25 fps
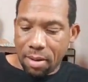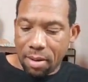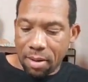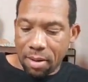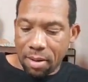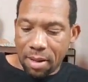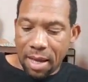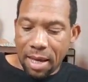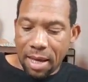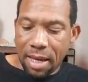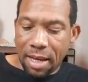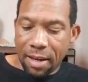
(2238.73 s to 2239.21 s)

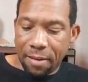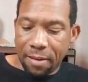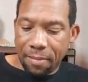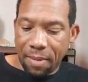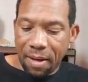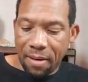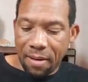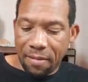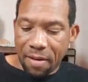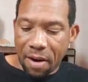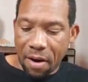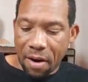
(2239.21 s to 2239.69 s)
They can
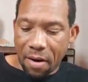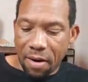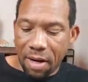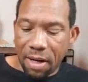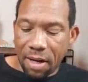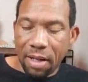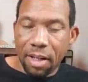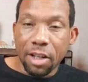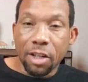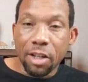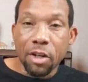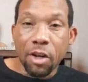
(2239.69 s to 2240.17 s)
be very
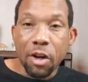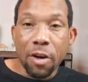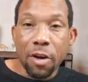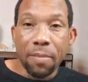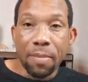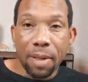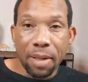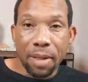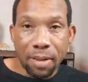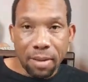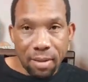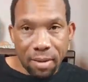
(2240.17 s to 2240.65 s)

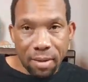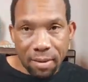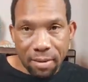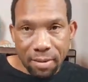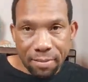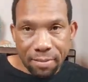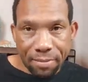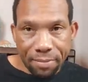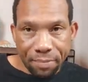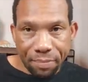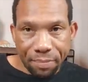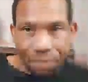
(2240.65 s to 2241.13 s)
determined
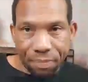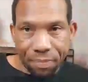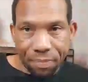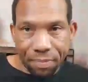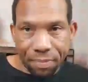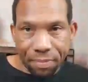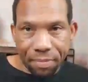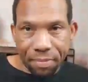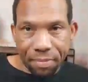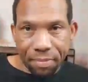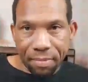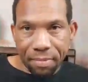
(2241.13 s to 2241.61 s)

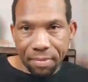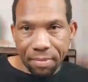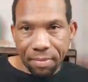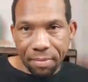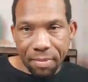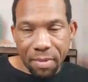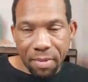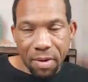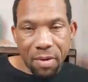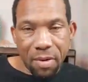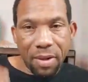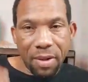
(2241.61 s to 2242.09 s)

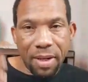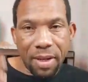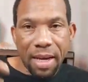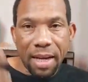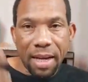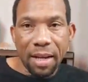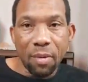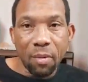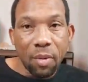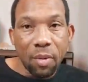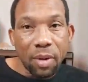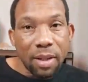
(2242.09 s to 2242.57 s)
on
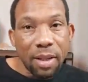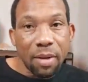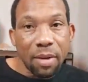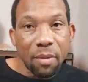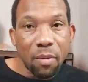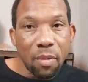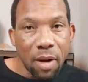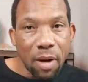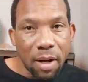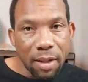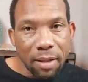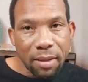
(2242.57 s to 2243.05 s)
getting what they
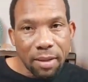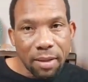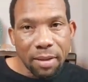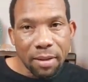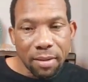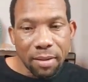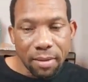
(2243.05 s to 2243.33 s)
want